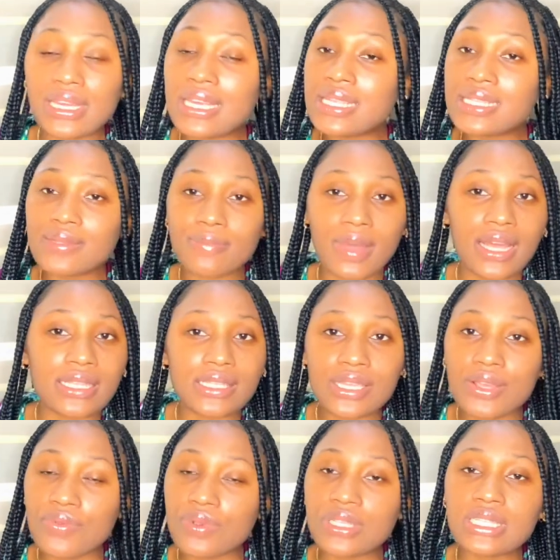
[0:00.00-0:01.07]
It might
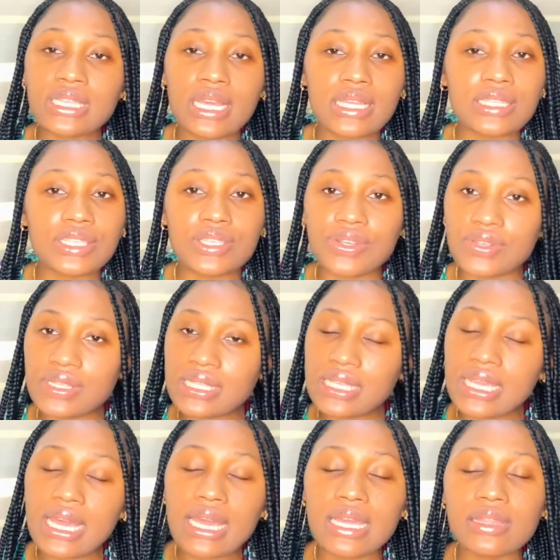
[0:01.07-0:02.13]
irritate your
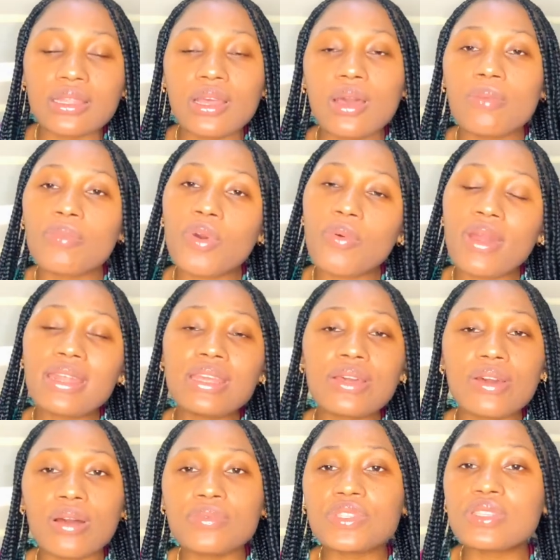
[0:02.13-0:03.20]
skin, but when it
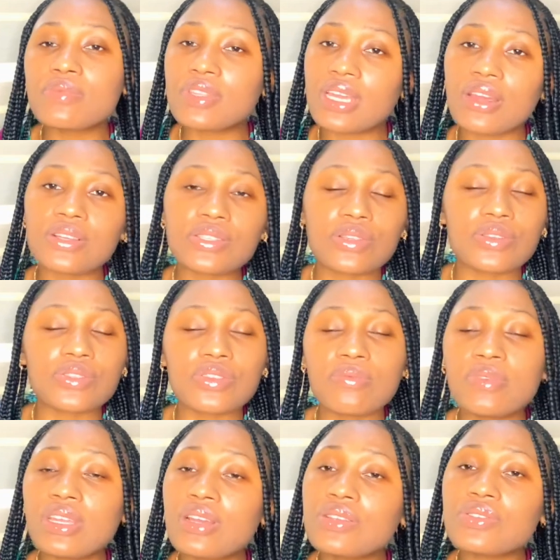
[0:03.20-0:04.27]
comes to mineral
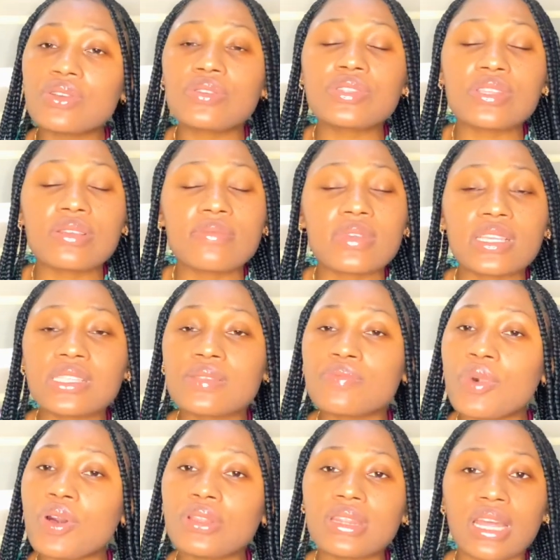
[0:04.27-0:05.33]
sunscreen is
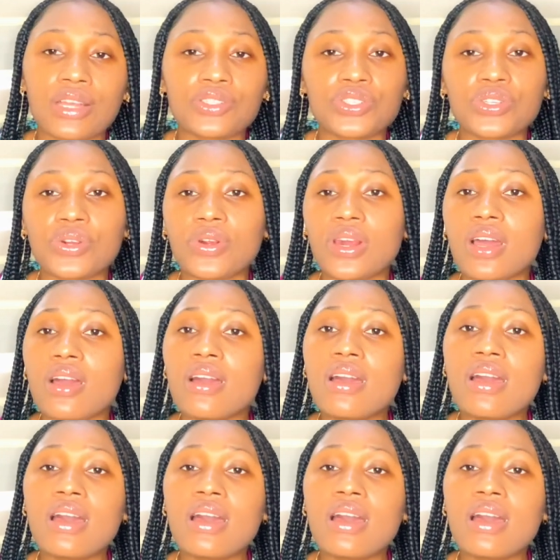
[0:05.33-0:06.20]
more natural.